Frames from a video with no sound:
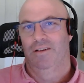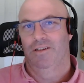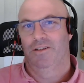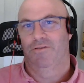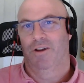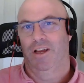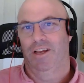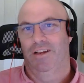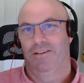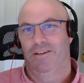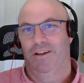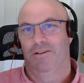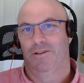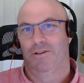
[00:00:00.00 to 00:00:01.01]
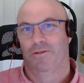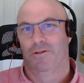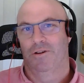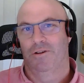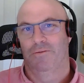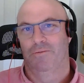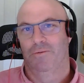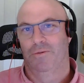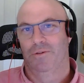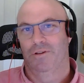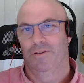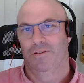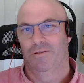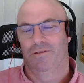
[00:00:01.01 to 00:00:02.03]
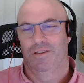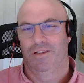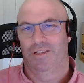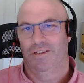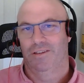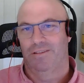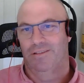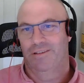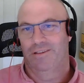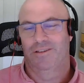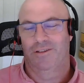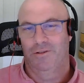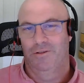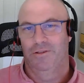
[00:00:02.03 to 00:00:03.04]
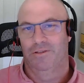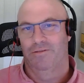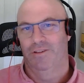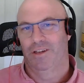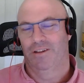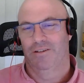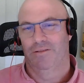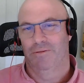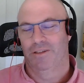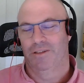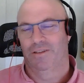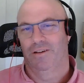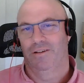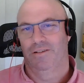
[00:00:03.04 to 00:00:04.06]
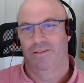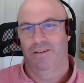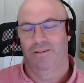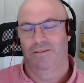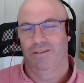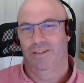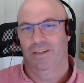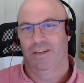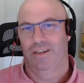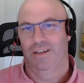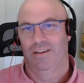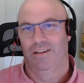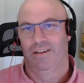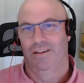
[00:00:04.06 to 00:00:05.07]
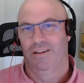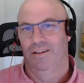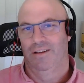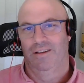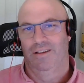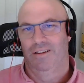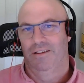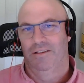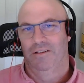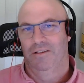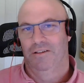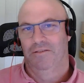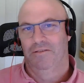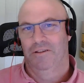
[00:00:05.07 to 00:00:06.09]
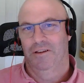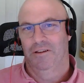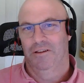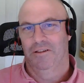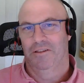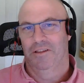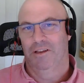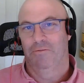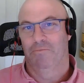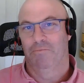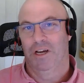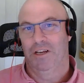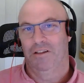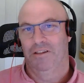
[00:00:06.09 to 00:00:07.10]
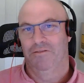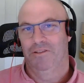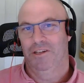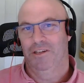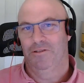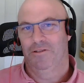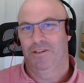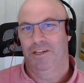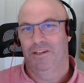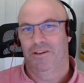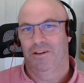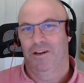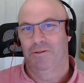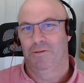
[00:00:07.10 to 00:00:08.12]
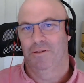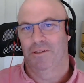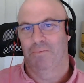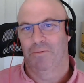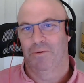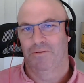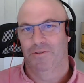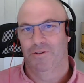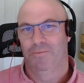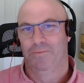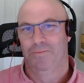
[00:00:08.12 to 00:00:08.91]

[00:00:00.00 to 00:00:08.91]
Australian territorial waters or the exclusive economic zone. So it's a yeah, may you live in interesting times is the proverb.